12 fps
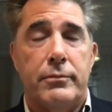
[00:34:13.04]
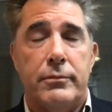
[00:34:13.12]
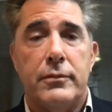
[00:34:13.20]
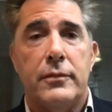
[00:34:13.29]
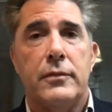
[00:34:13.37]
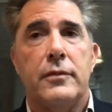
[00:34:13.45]

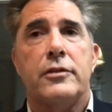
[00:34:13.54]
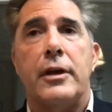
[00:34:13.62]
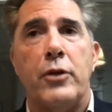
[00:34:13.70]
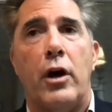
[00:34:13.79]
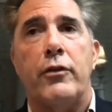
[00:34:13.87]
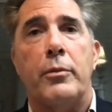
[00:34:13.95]
I
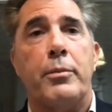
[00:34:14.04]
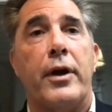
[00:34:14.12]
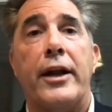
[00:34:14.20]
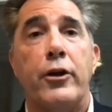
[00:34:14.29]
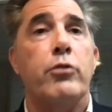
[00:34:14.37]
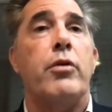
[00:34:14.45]
skimmed over, but
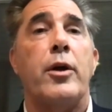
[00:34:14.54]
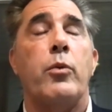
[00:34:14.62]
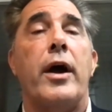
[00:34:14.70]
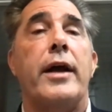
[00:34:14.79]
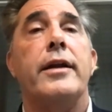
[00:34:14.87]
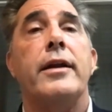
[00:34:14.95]
I knew right
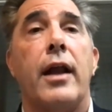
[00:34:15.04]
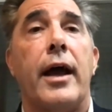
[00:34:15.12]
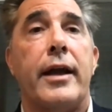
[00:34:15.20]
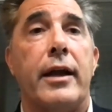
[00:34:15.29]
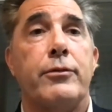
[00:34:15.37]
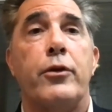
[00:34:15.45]
away I didn't
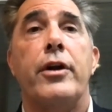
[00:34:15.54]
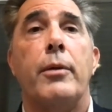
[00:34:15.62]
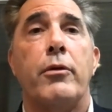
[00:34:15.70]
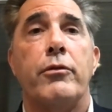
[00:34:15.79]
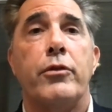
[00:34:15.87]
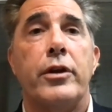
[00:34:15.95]
like it for a
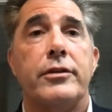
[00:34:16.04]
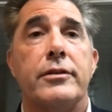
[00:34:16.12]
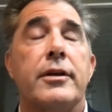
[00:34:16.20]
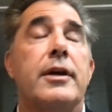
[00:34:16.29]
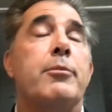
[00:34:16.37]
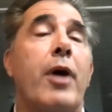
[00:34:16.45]
number of
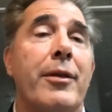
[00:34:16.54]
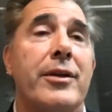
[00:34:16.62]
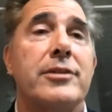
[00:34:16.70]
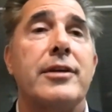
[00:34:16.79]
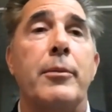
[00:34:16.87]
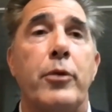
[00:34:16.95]
reasons. Probably
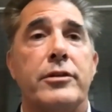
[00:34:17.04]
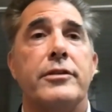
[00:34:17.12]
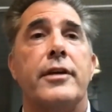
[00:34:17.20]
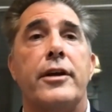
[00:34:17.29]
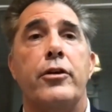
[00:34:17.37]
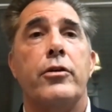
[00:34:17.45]
the same
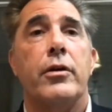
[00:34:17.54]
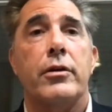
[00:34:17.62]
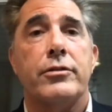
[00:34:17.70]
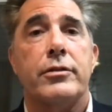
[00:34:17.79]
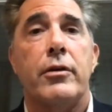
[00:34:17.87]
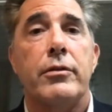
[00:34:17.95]
reasons that you
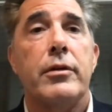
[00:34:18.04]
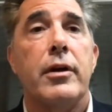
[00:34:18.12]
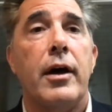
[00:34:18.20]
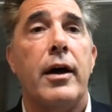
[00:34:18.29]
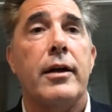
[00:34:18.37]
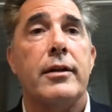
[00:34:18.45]
girls don't
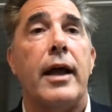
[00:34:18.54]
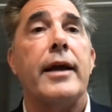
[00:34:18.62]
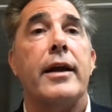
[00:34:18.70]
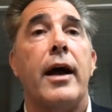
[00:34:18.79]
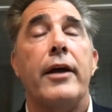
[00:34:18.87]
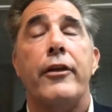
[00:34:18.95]

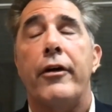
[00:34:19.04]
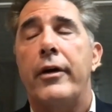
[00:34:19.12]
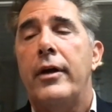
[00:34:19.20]
like it either.